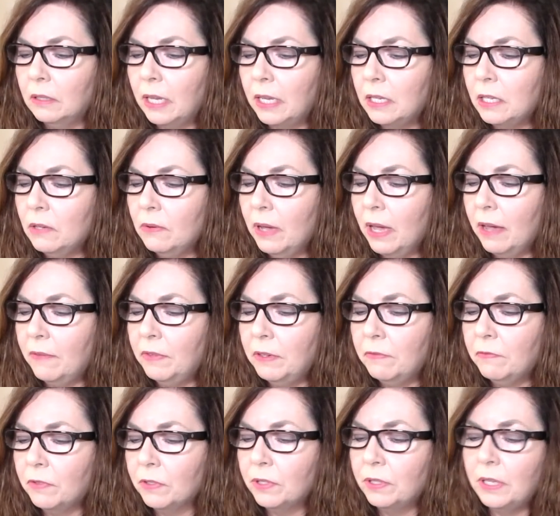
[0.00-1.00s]
Thank you,
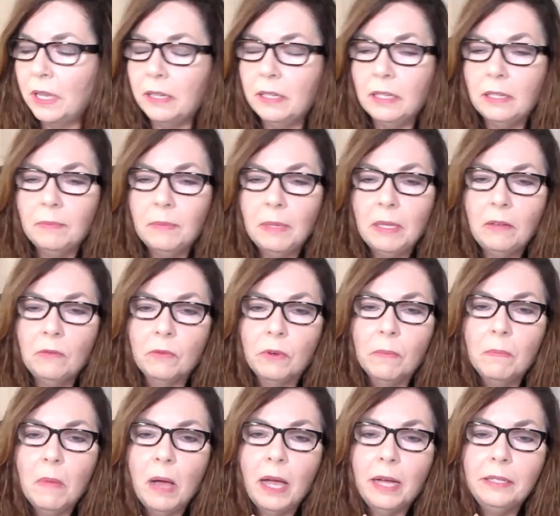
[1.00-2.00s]
heaven, for sending me
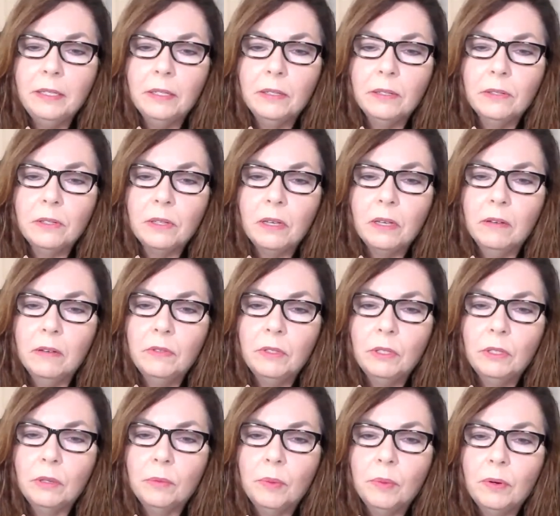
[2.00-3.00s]
reminders of
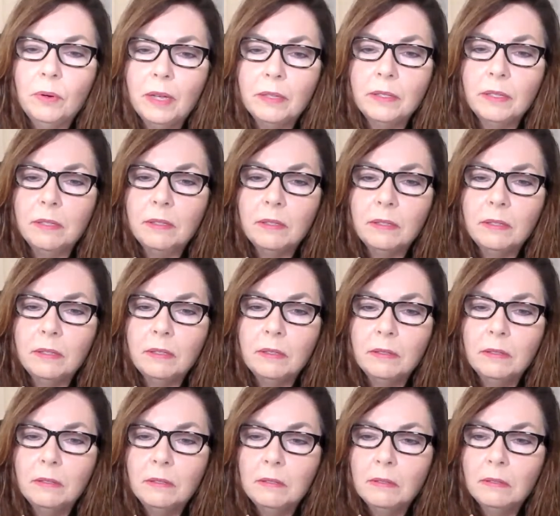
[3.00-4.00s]
your presence.
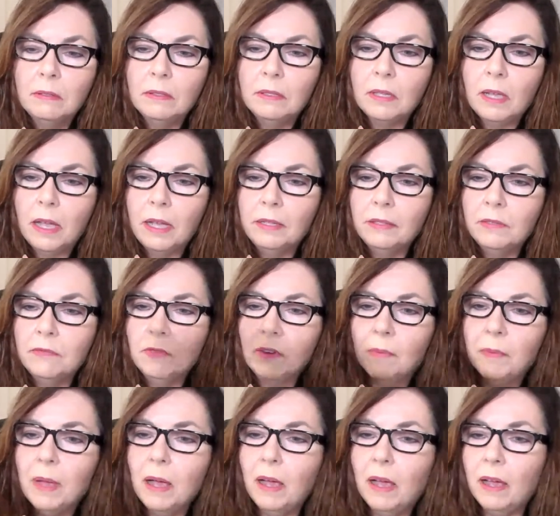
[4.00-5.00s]
Signs
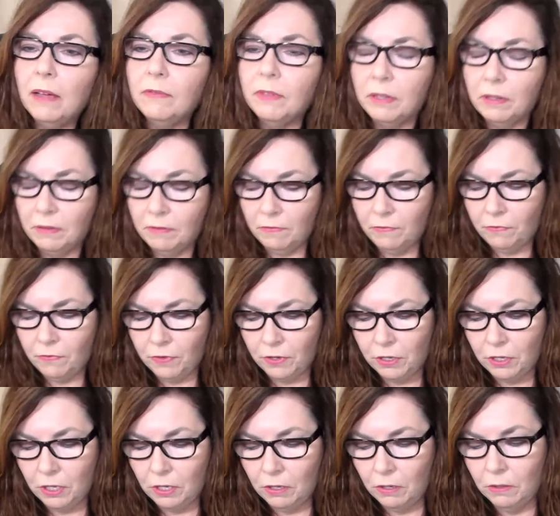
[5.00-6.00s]
from heaven for
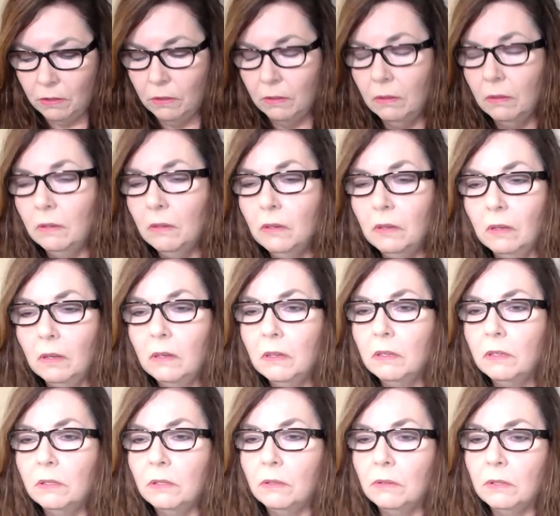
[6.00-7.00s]
you,
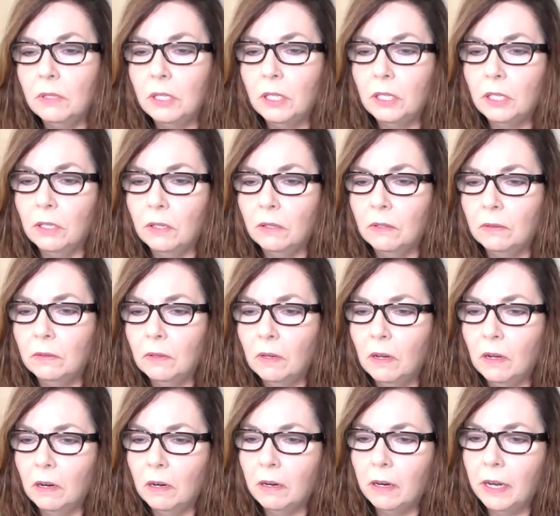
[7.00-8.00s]
Susie Q.
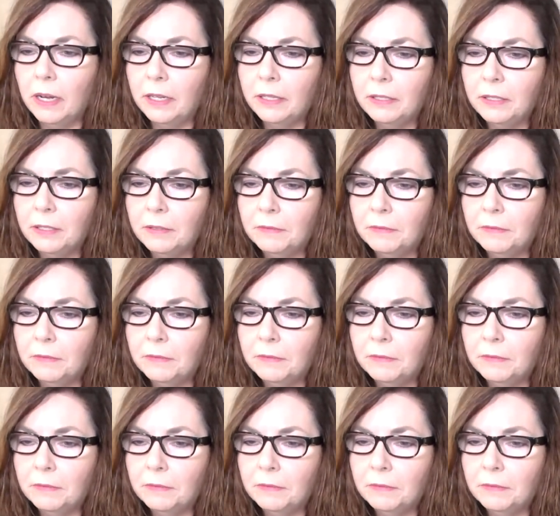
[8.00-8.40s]
All right.